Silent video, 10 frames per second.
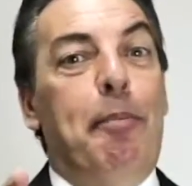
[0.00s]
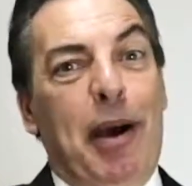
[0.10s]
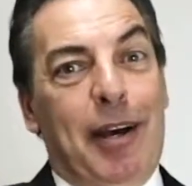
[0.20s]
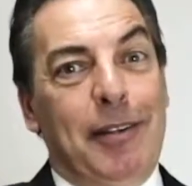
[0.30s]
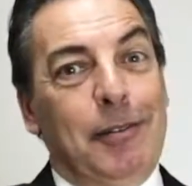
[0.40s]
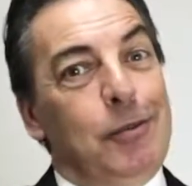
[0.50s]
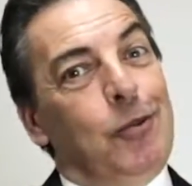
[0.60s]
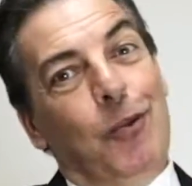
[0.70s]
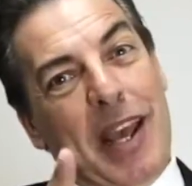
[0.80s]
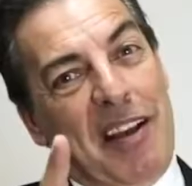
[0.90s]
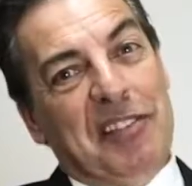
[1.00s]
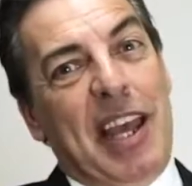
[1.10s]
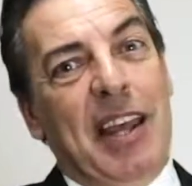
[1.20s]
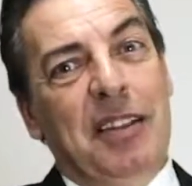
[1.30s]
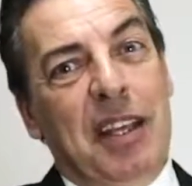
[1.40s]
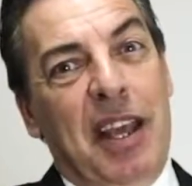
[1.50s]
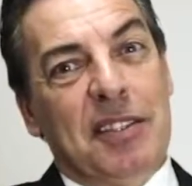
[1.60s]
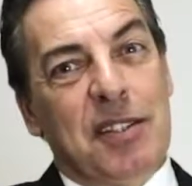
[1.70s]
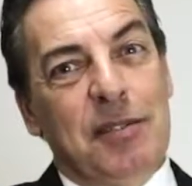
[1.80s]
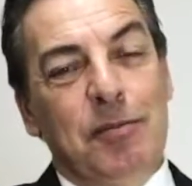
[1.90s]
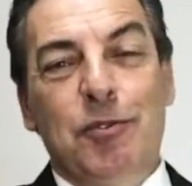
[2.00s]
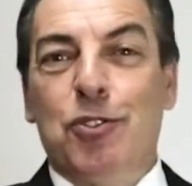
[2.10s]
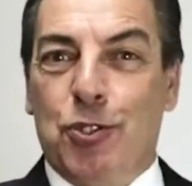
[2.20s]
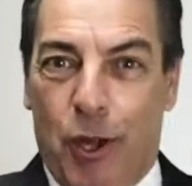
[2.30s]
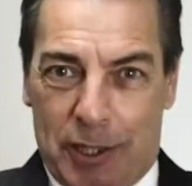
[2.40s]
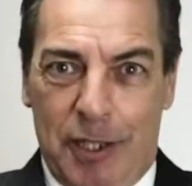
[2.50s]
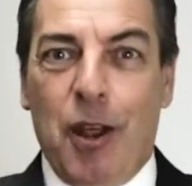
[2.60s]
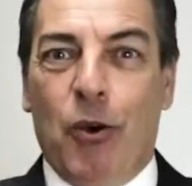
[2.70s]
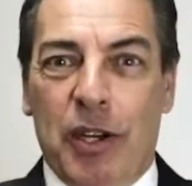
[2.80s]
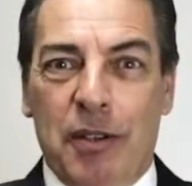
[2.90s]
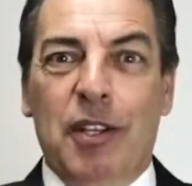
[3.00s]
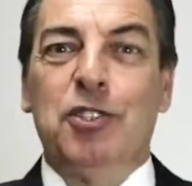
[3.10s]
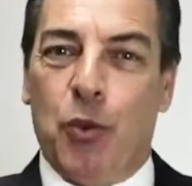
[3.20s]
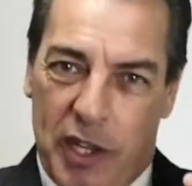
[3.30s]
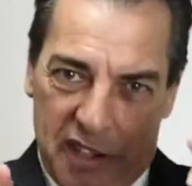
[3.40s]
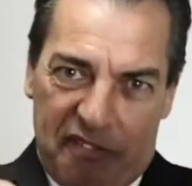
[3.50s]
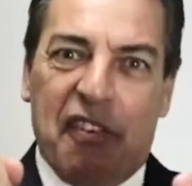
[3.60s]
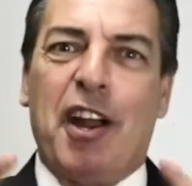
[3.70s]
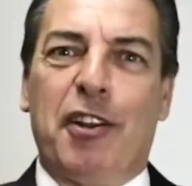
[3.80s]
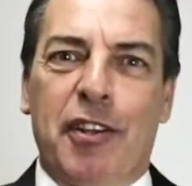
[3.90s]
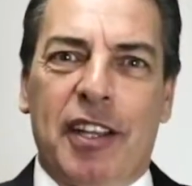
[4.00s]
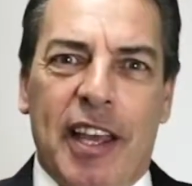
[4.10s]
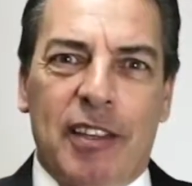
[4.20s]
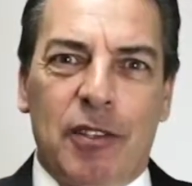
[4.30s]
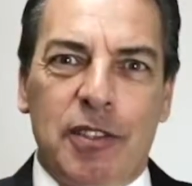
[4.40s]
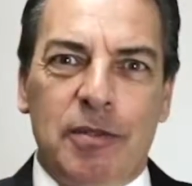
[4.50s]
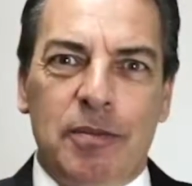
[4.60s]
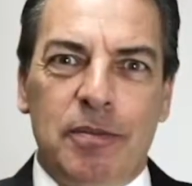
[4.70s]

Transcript: but we have to end the guessing, start the knowing, so we can fire your landlord.